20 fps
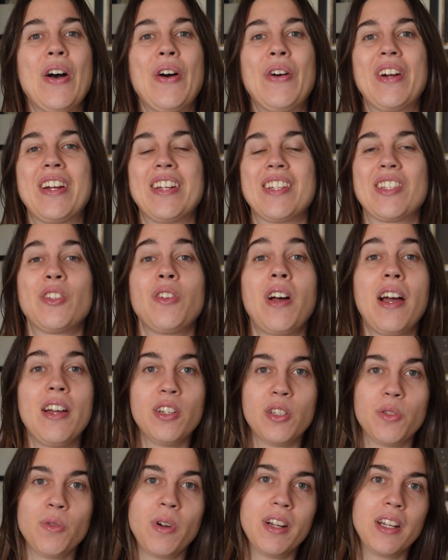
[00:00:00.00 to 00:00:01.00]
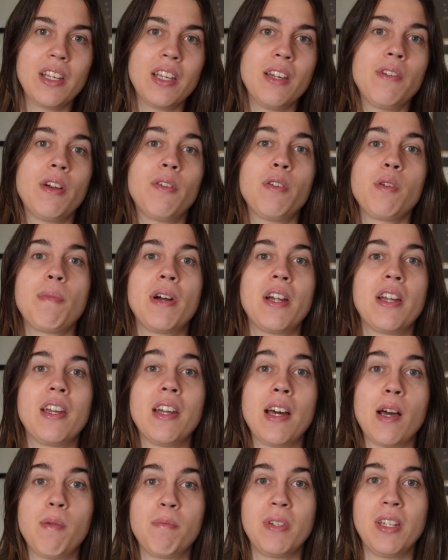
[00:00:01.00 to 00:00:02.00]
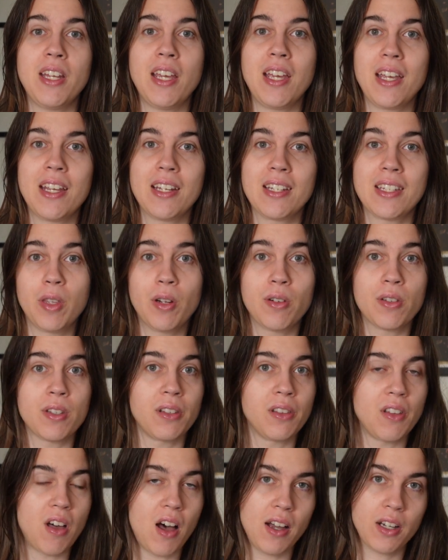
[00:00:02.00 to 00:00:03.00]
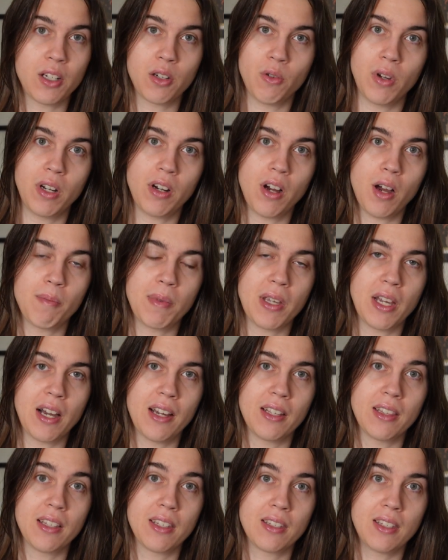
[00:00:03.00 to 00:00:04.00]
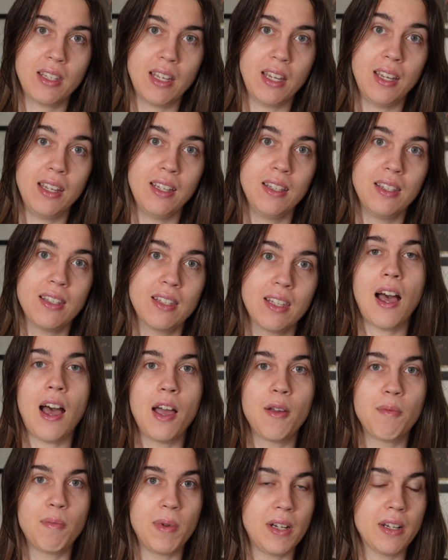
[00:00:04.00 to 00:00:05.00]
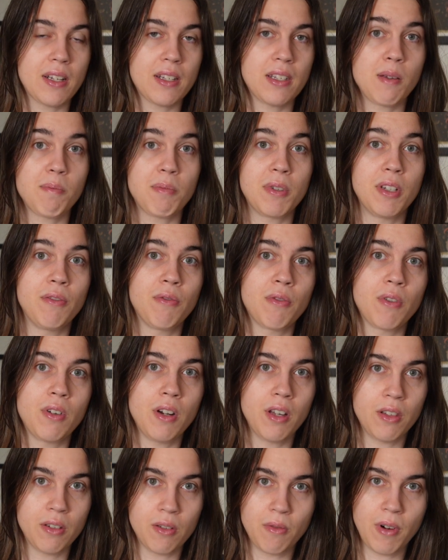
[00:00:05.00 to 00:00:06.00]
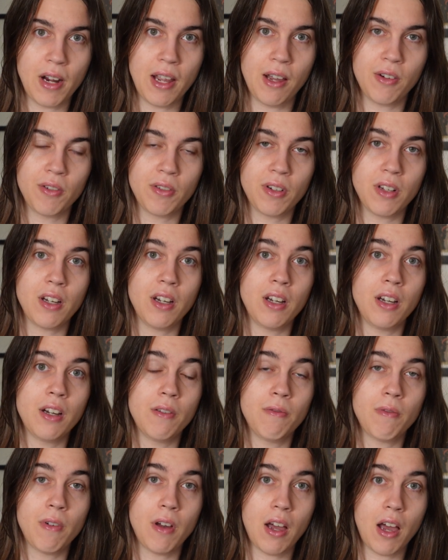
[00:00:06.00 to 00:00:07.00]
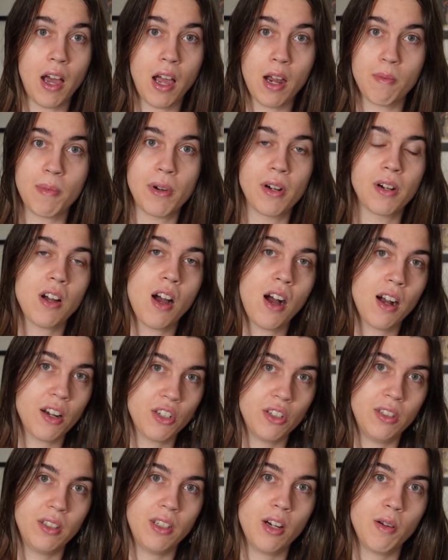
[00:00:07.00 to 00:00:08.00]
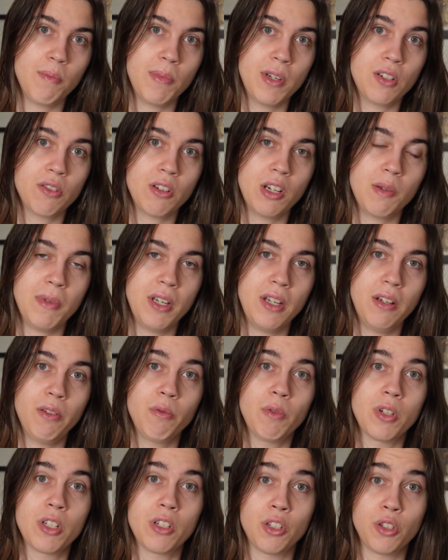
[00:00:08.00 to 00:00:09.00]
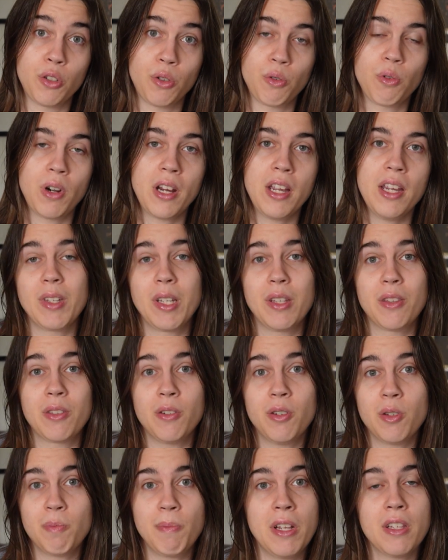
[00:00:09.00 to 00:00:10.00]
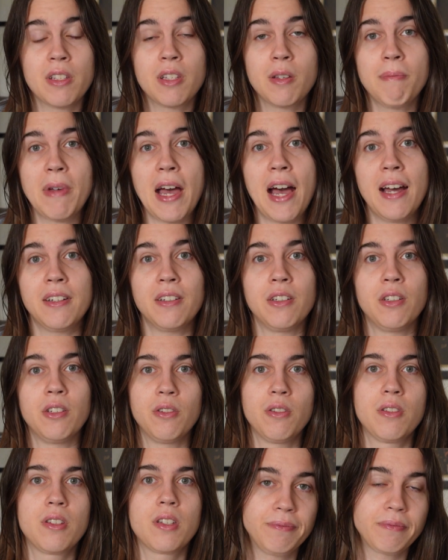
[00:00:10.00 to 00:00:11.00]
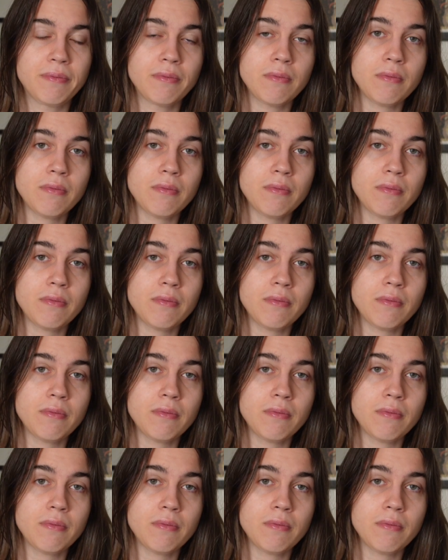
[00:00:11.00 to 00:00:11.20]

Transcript: All right, so I just want to give everybody an update. There's a lot going on behind the scenes. I've been accepted for another round of hyperbaric oxygen therapy treatment, which is great. There's been some bad news.